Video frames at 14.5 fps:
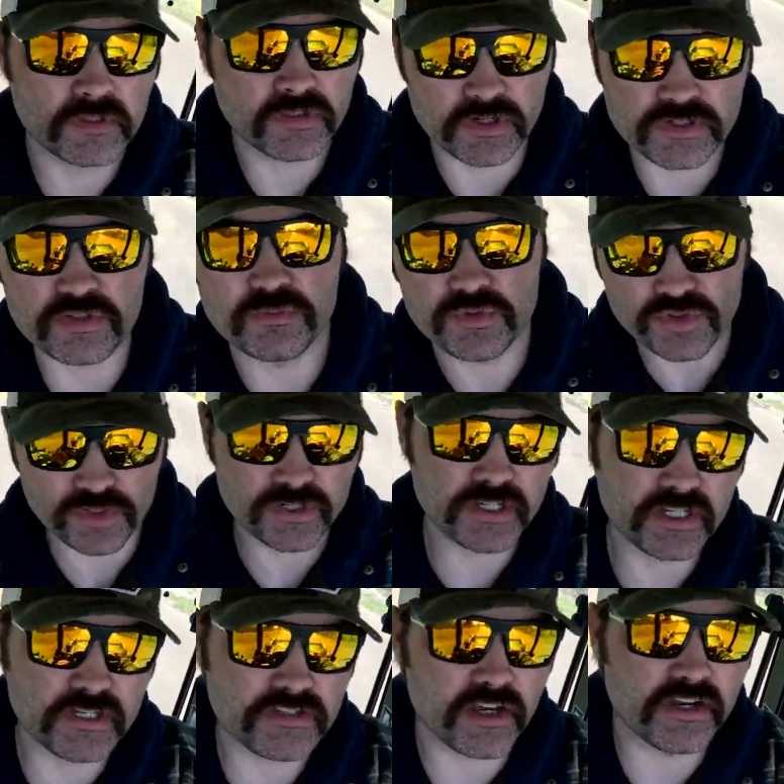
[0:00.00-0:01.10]
there's some
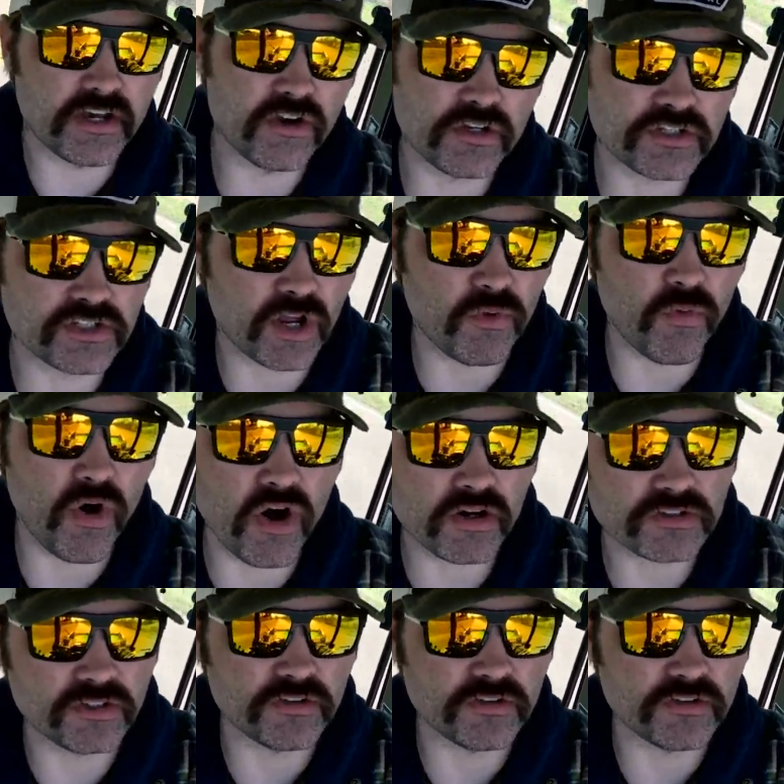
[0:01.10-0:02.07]
trees I noticed. I walked